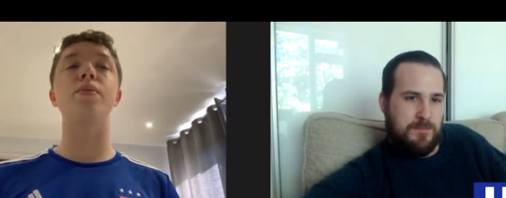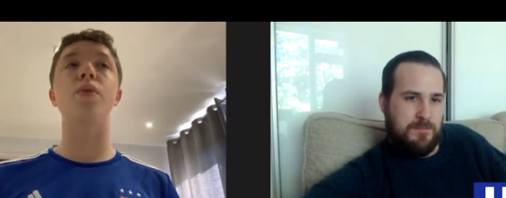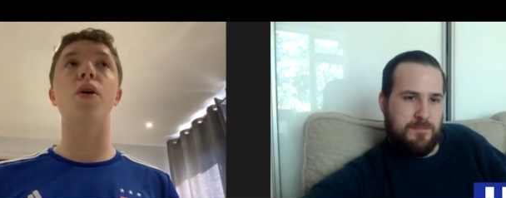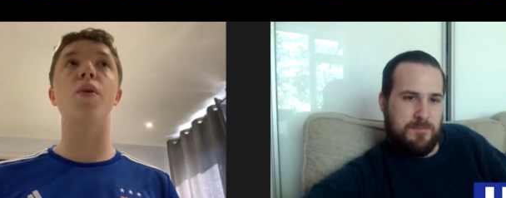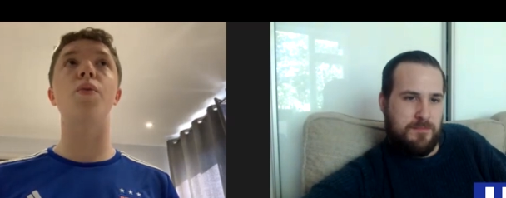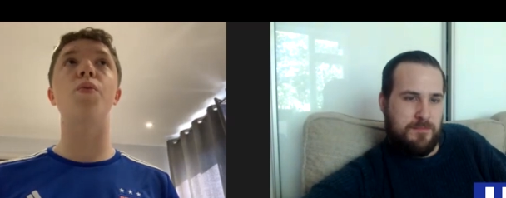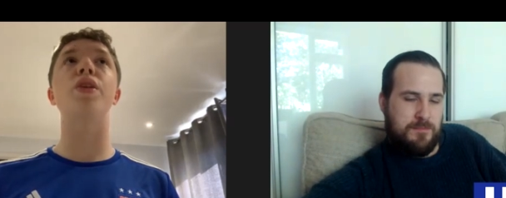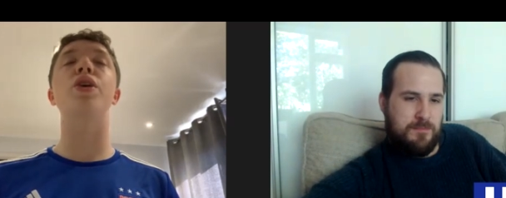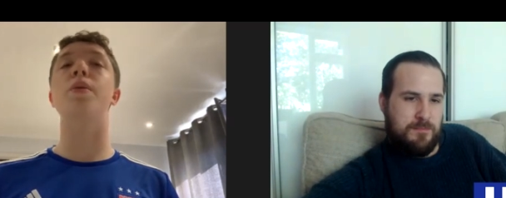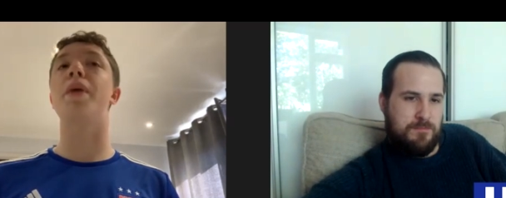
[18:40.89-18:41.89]
Speaker 1: when you
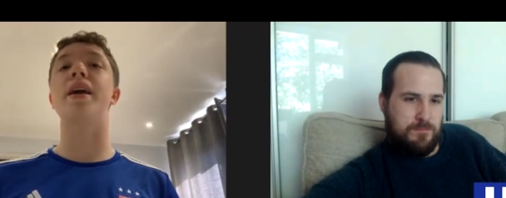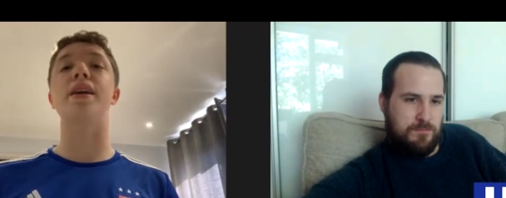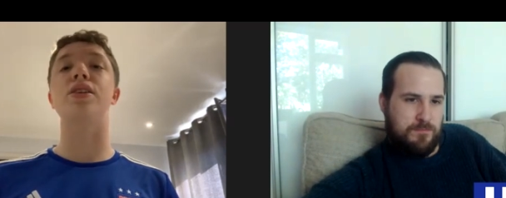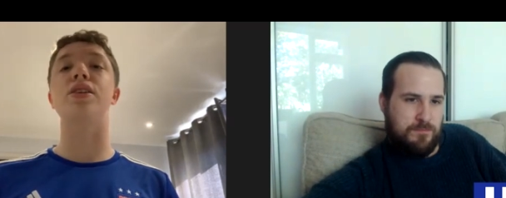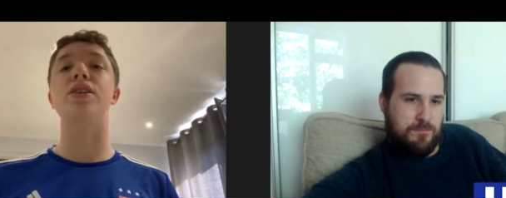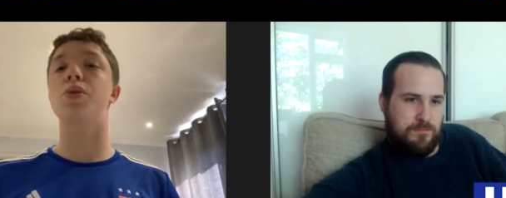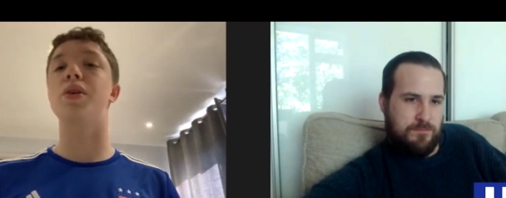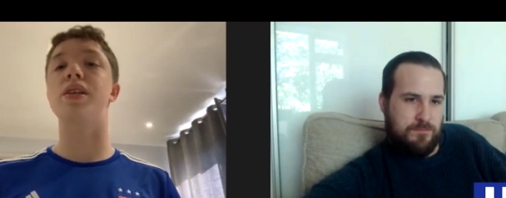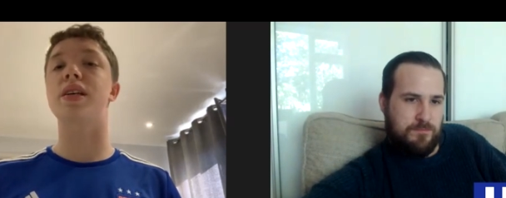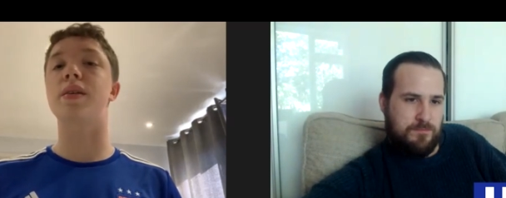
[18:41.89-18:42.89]
compete, it's
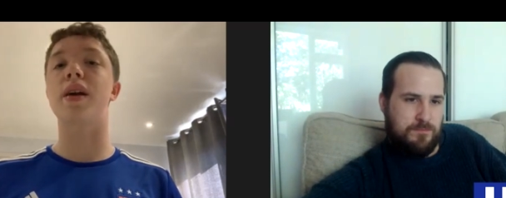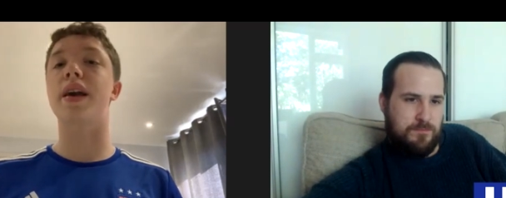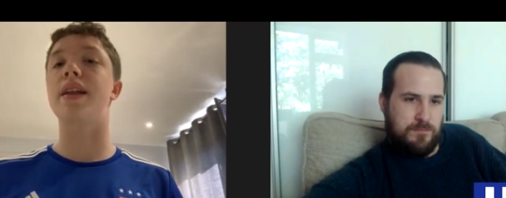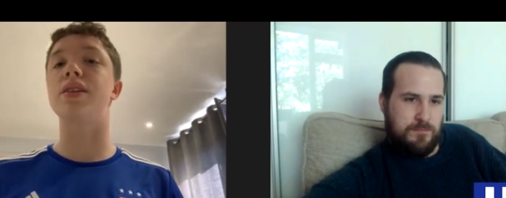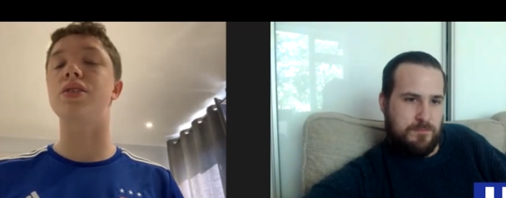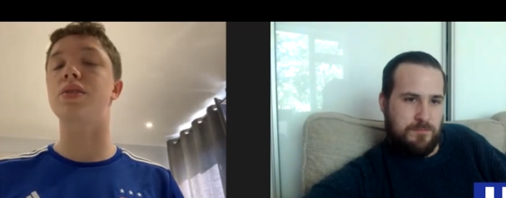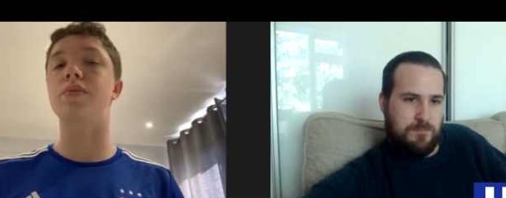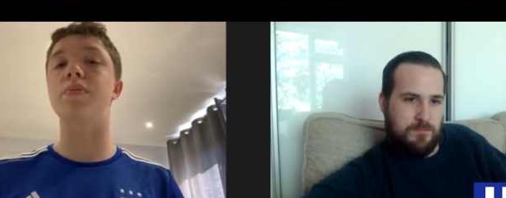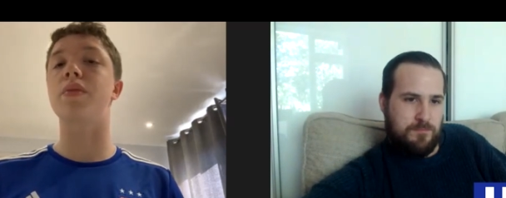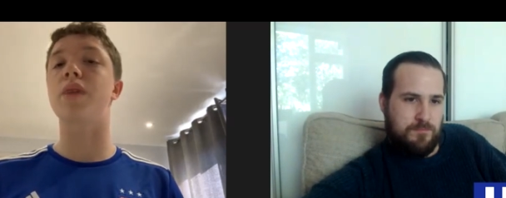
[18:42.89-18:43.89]
always against
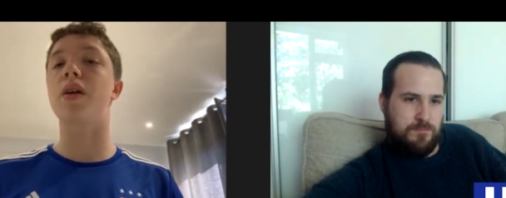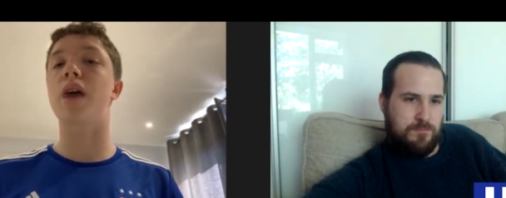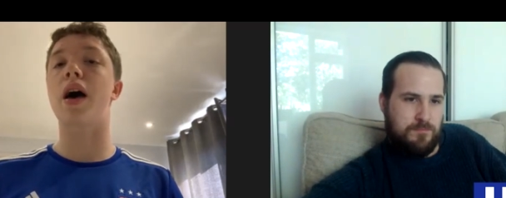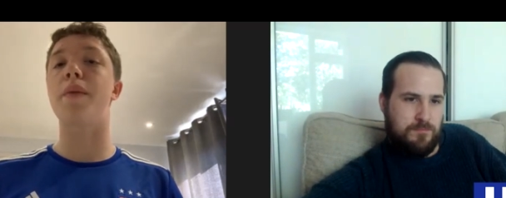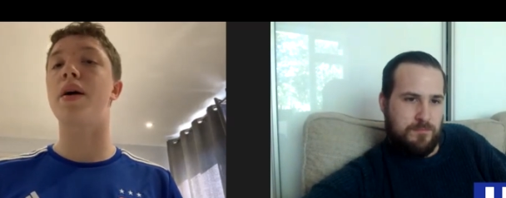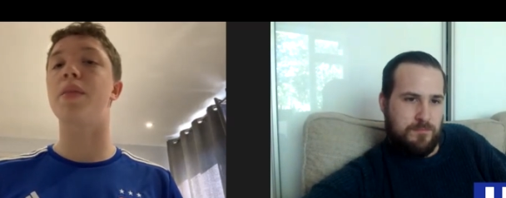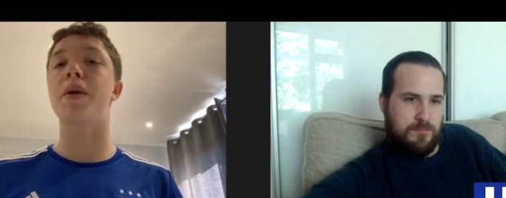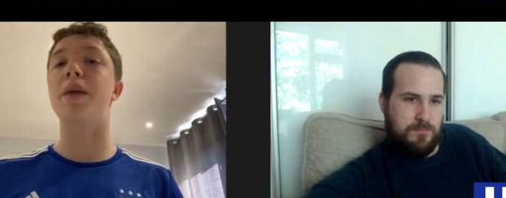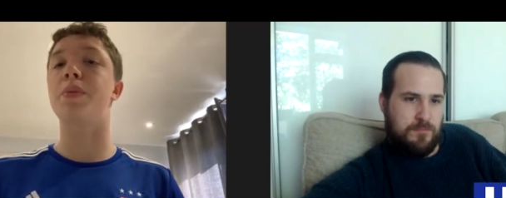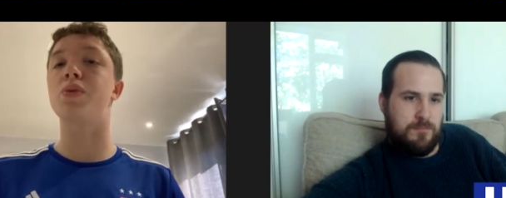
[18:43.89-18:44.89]
um, other
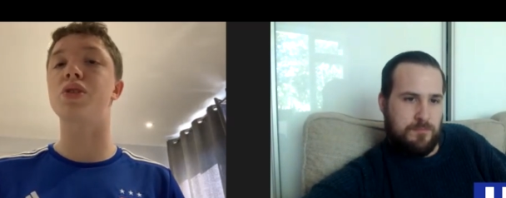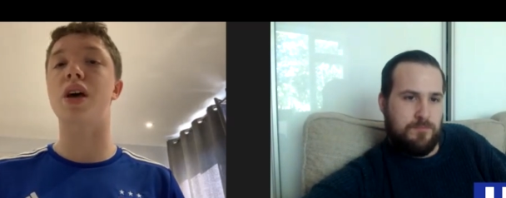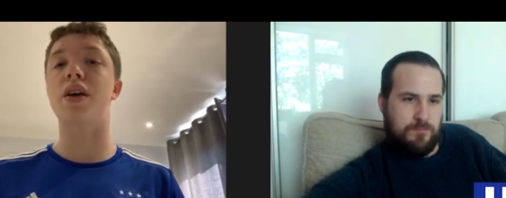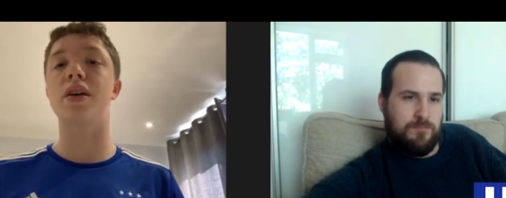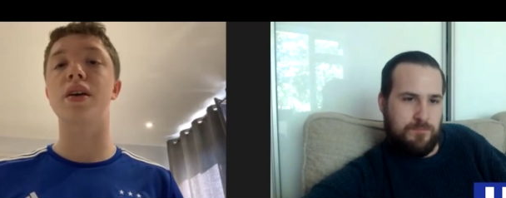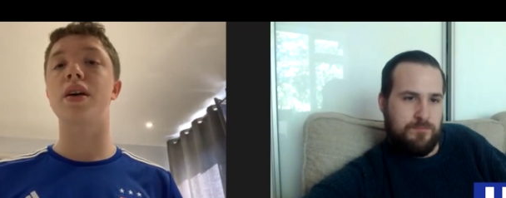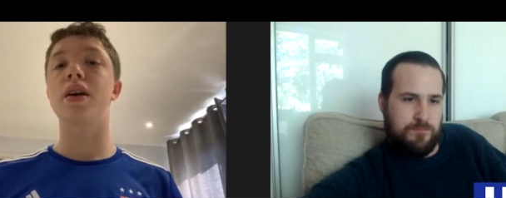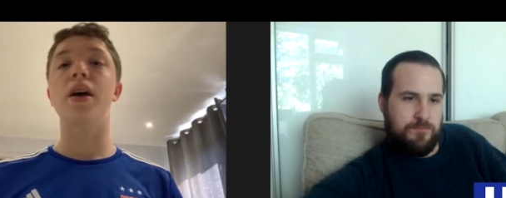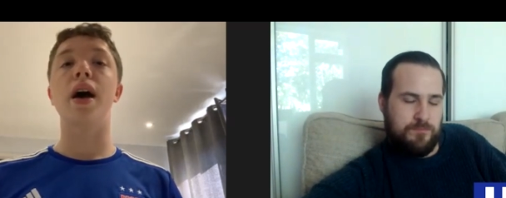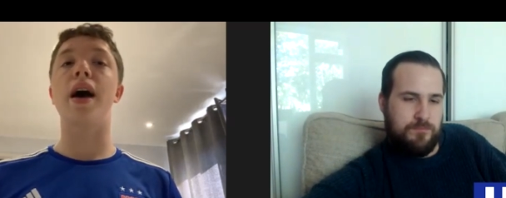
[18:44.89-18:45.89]
people. So
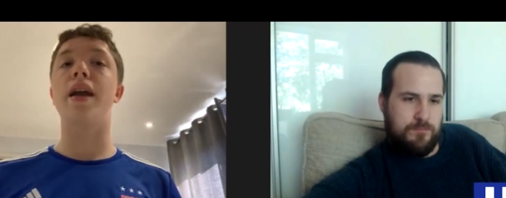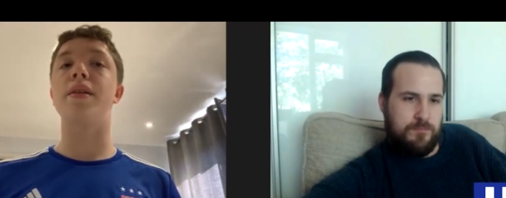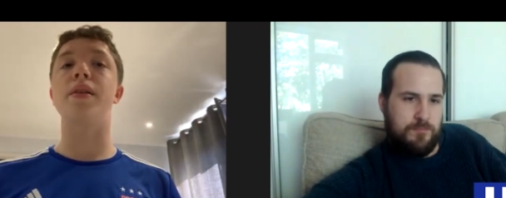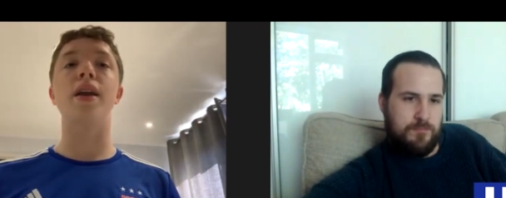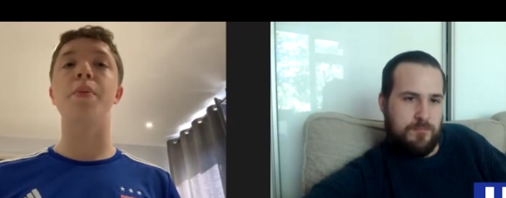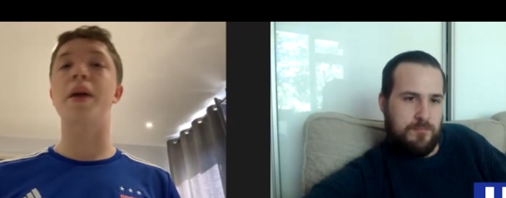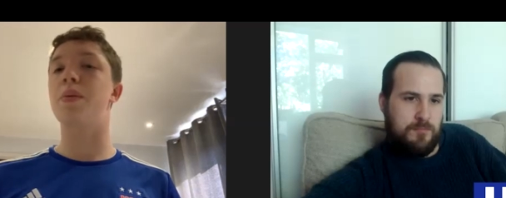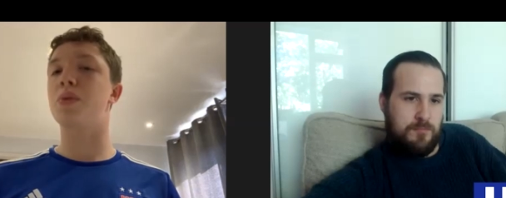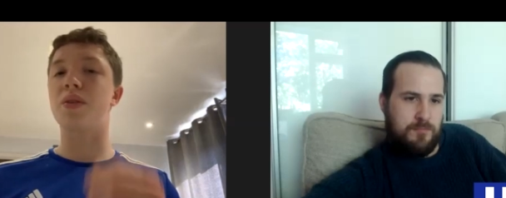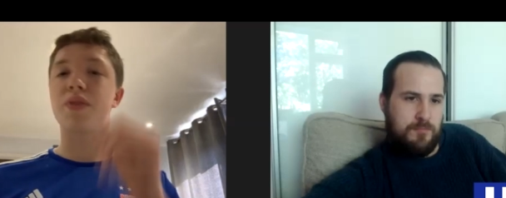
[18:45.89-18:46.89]
and other
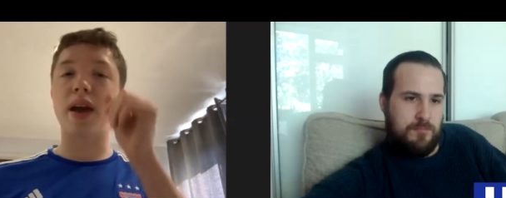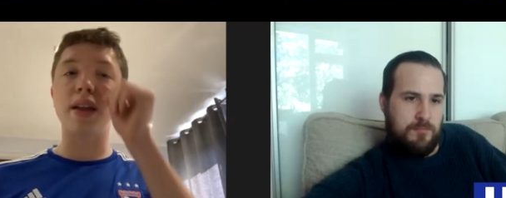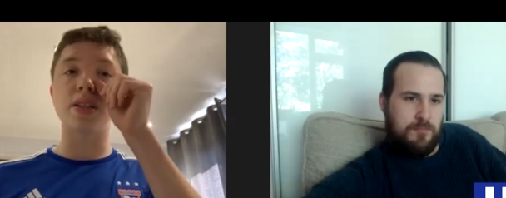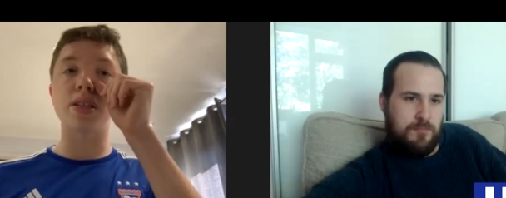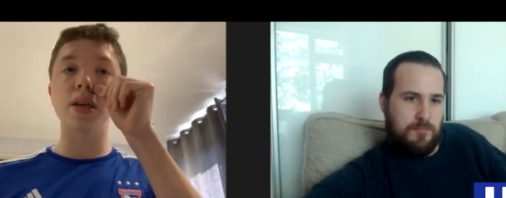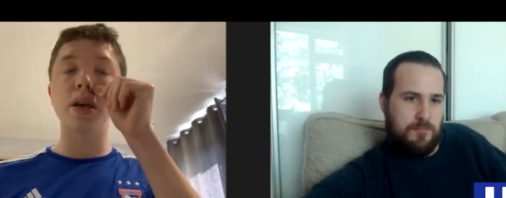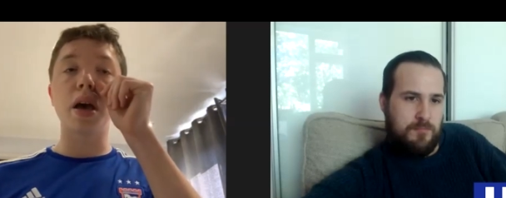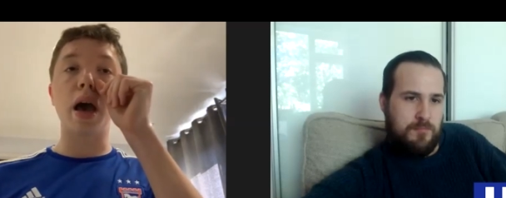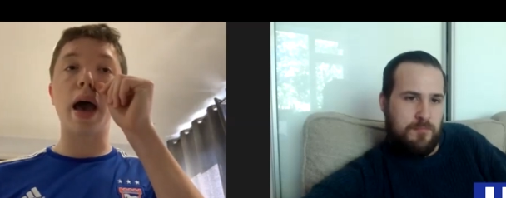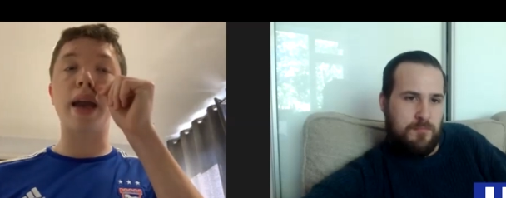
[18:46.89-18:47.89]
people defend
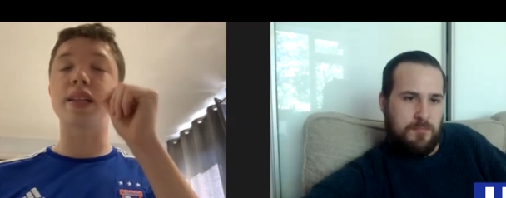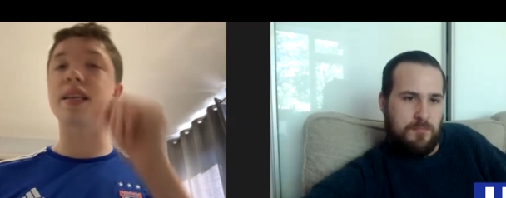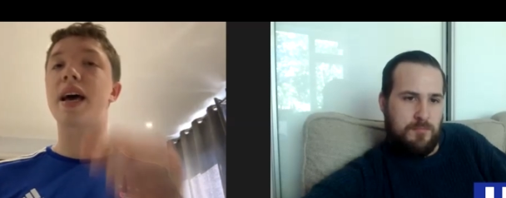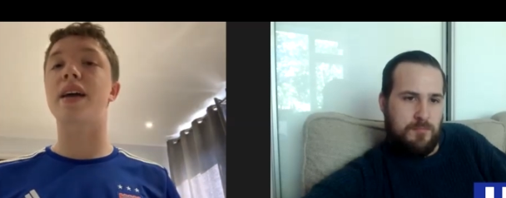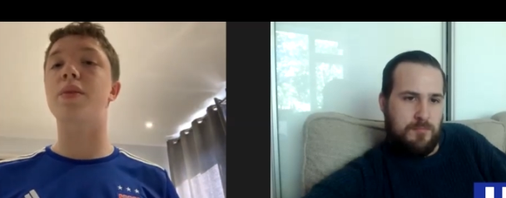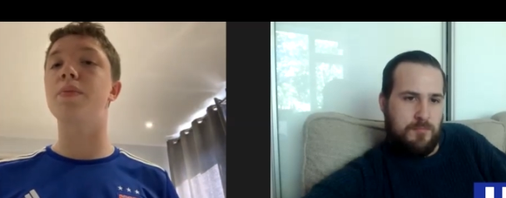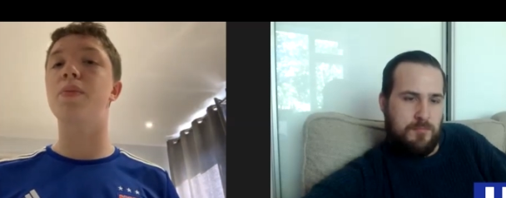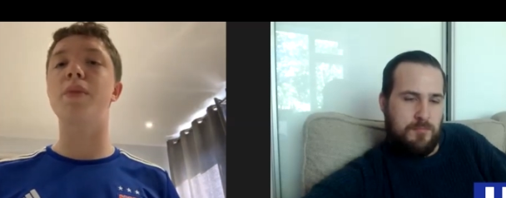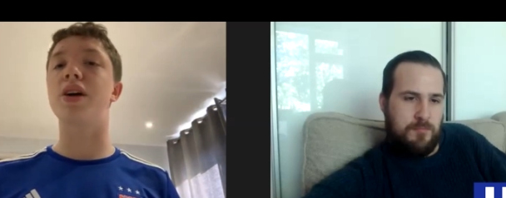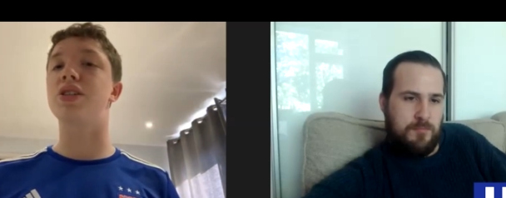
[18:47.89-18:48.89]
and attack
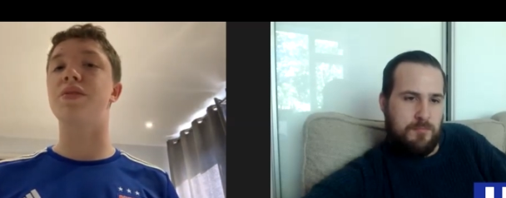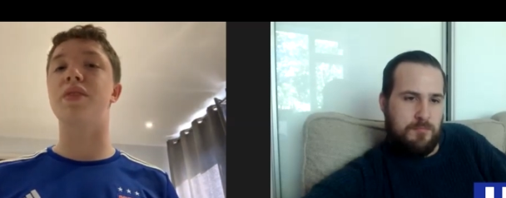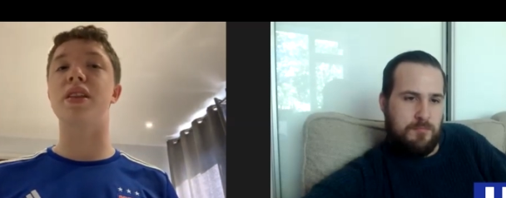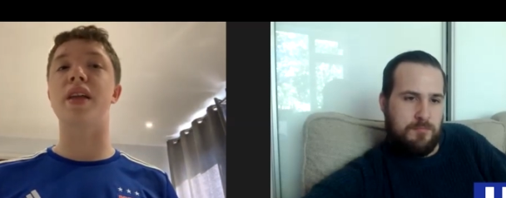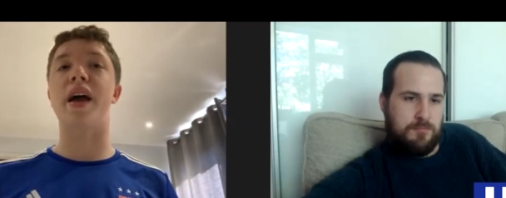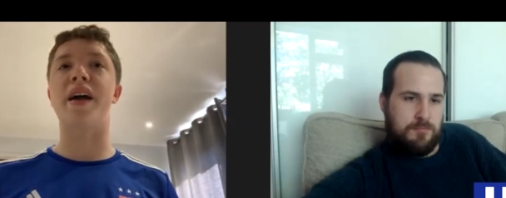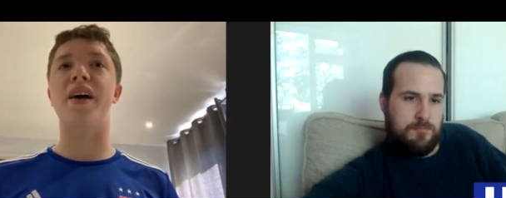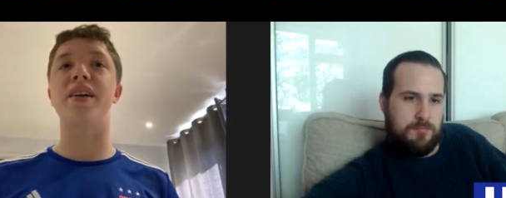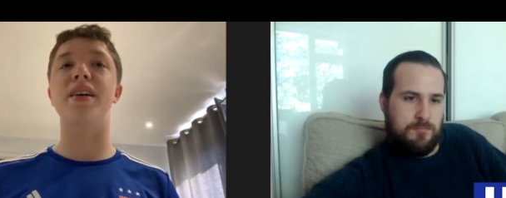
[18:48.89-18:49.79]
much differently than AI.